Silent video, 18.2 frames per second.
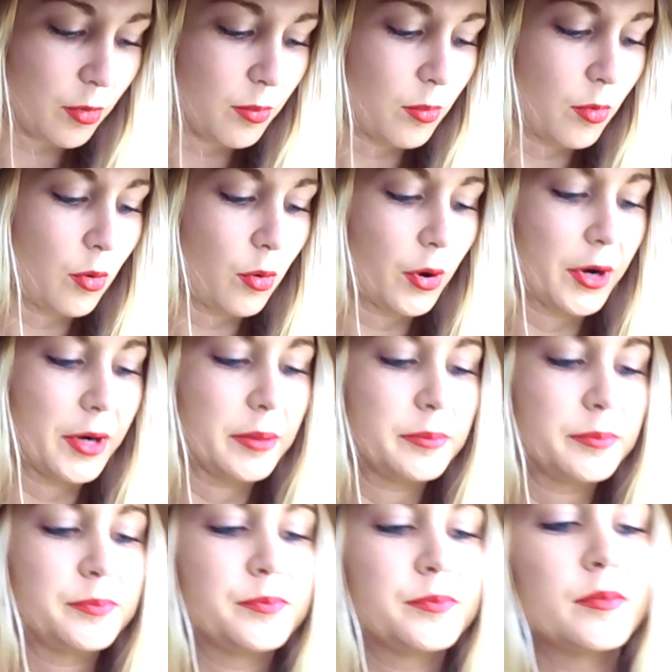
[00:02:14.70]
more.
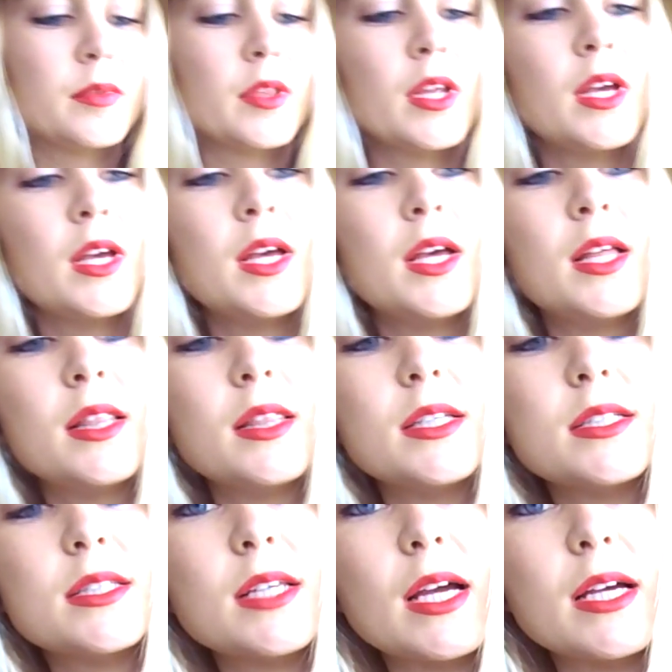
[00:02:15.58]

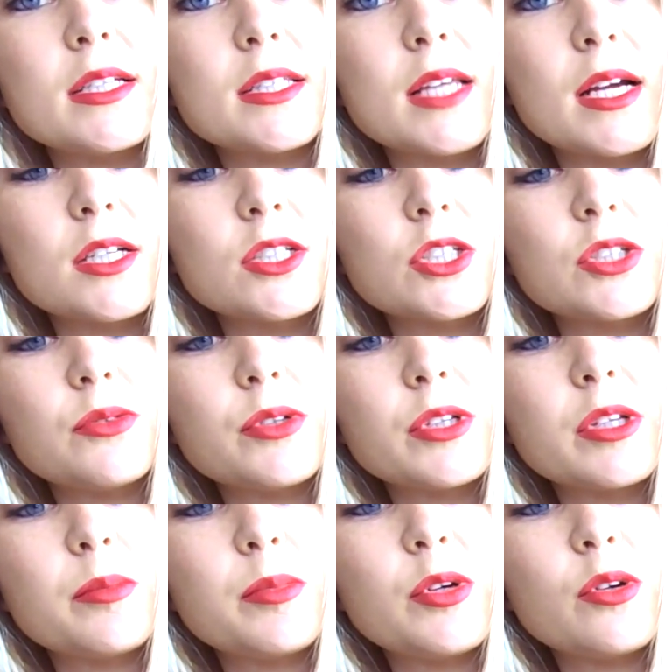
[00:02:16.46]
This guy is actually
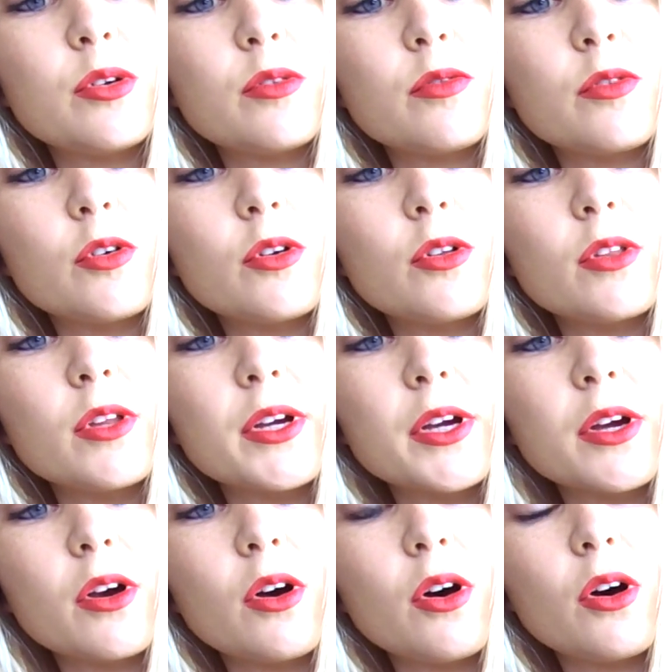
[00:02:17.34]
really beautiful. Look
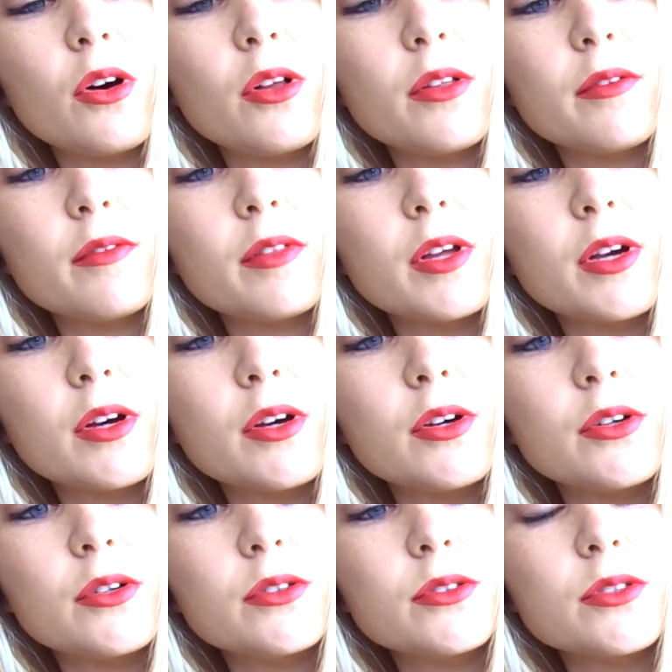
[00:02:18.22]
at all of
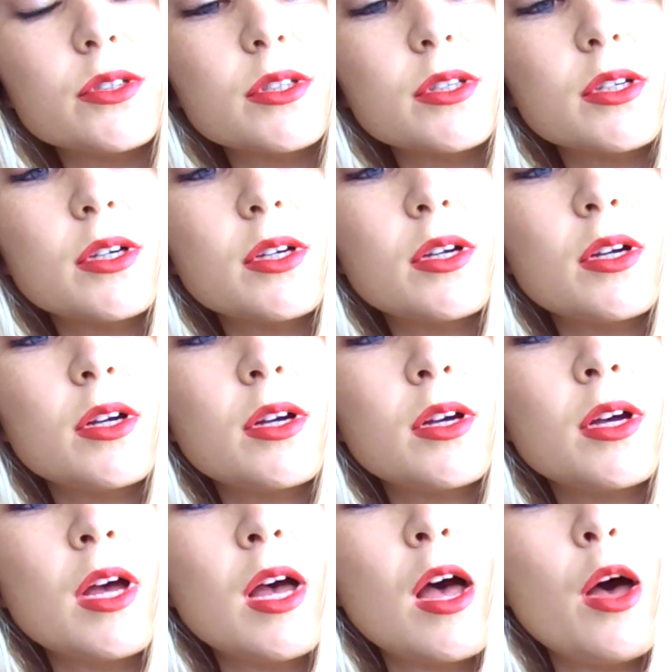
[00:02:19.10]
those
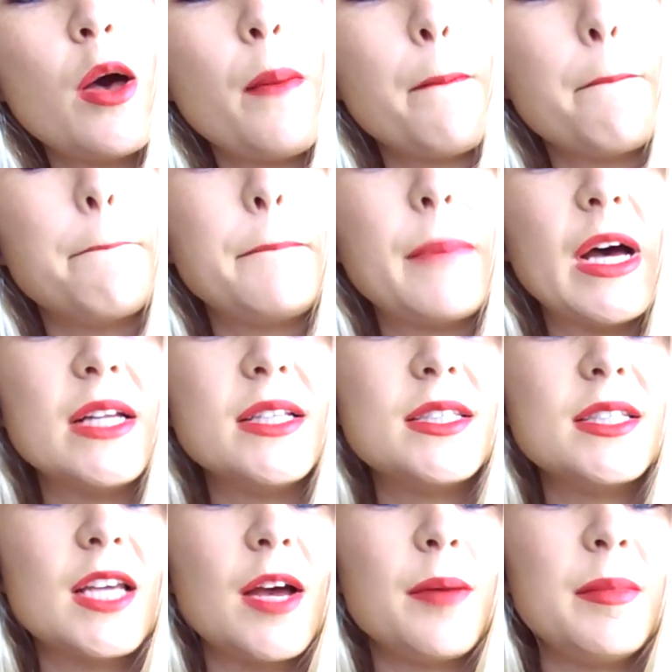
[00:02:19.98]

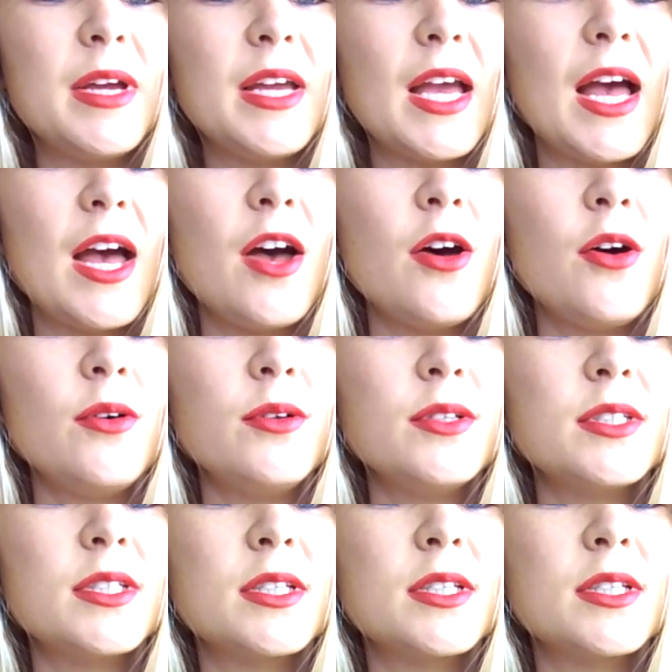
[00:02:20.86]
buds coming out.